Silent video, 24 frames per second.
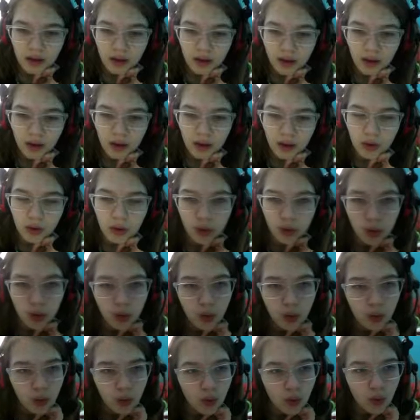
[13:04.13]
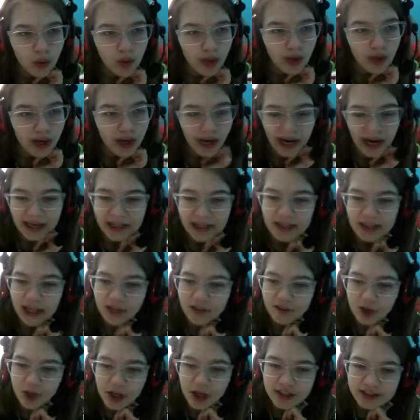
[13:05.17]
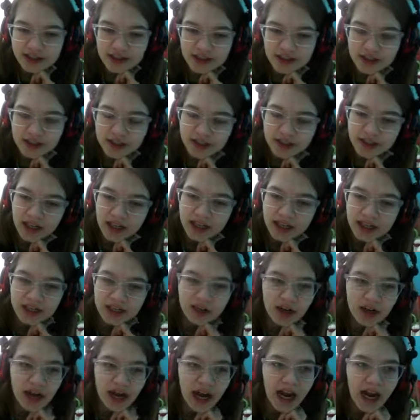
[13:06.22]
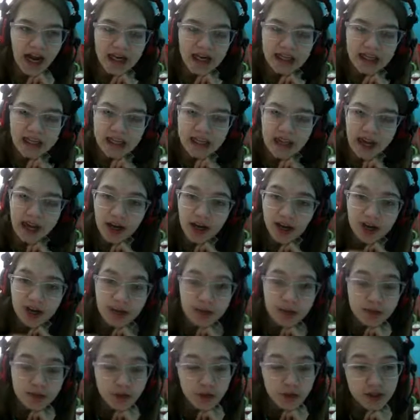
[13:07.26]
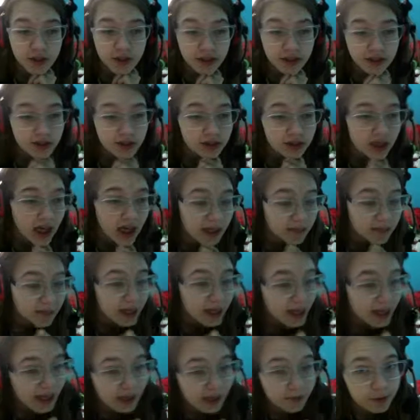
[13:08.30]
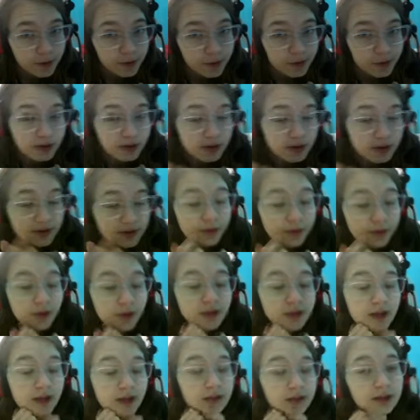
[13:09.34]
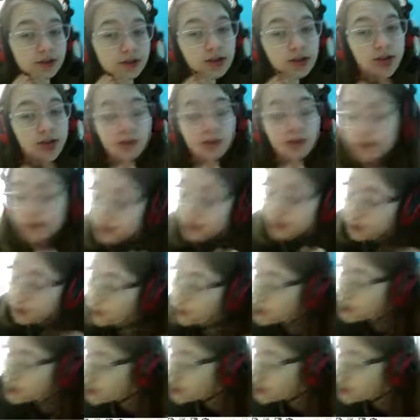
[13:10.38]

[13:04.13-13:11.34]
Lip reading: I need voice actors. I need Arian's voice actor. I may have Nomura's voice actor covered, which is